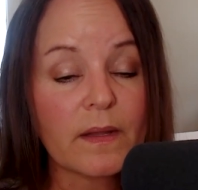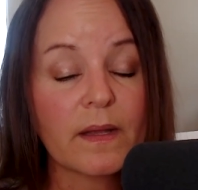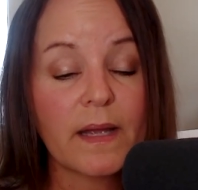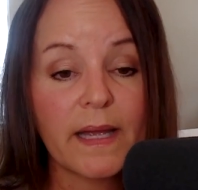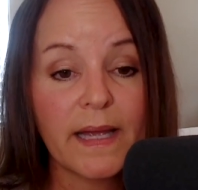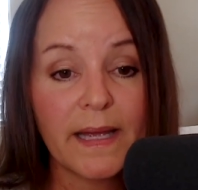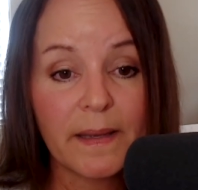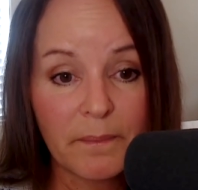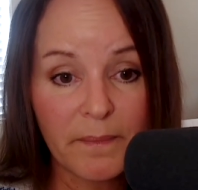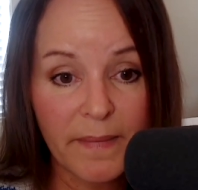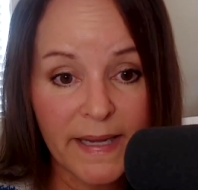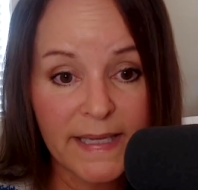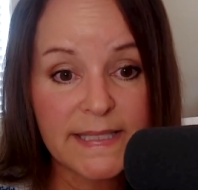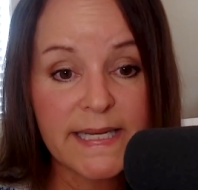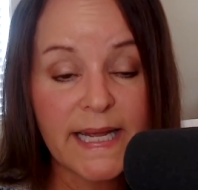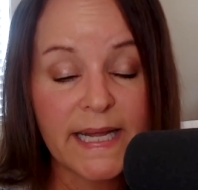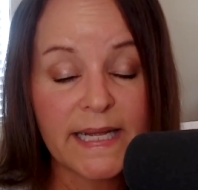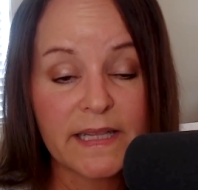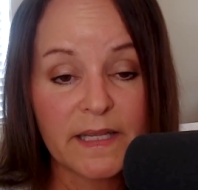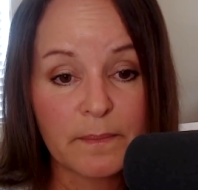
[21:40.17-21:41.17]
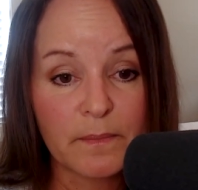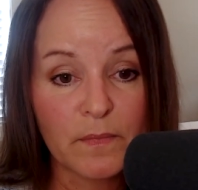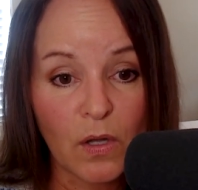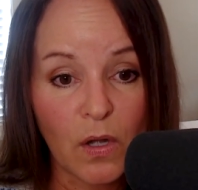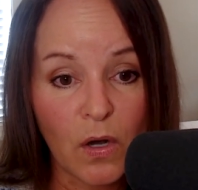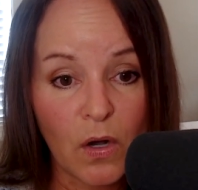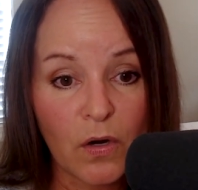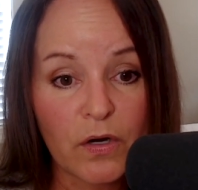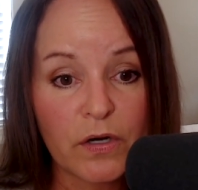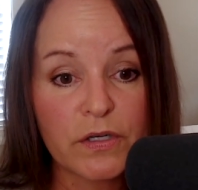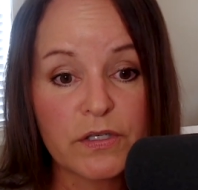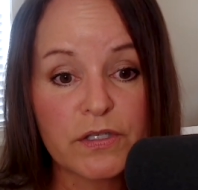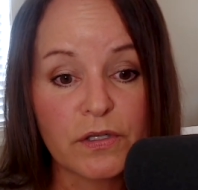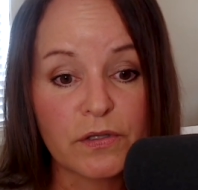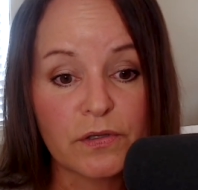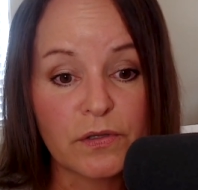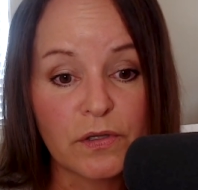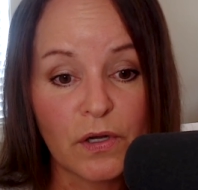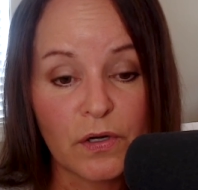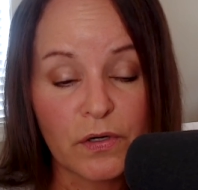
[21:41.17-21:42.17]
It may take them longer to
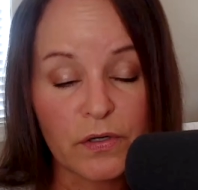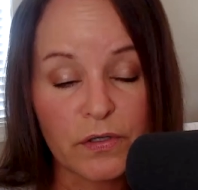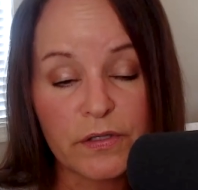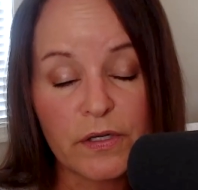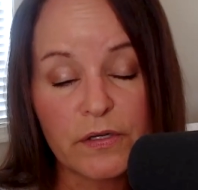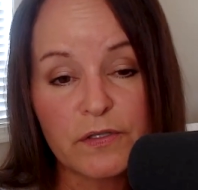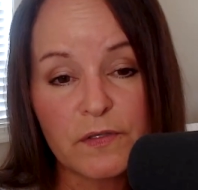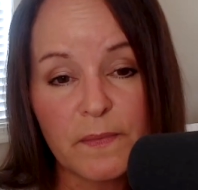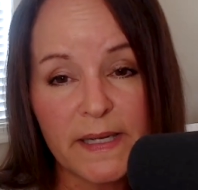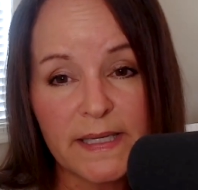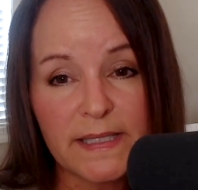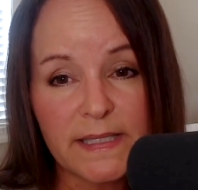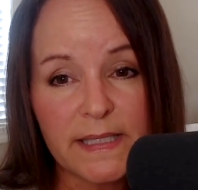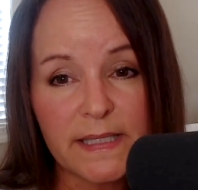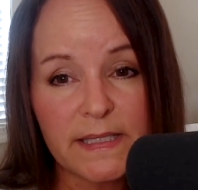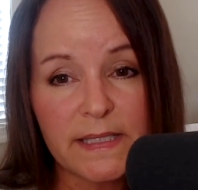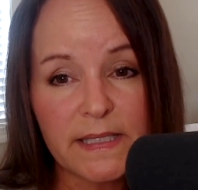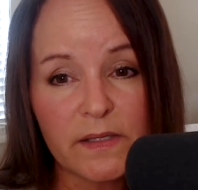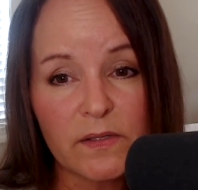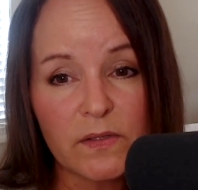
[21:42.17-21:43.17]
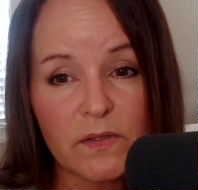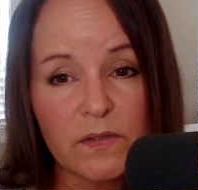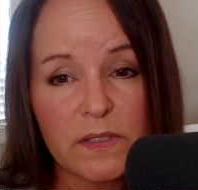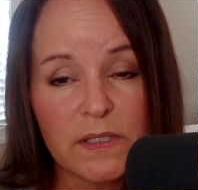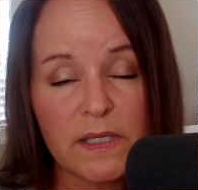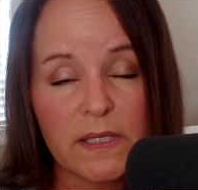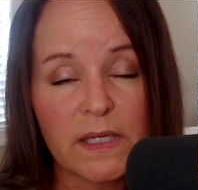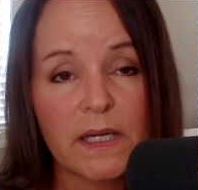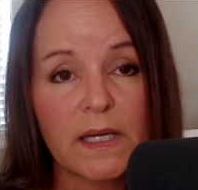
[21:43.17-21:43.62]
learn those basic skills.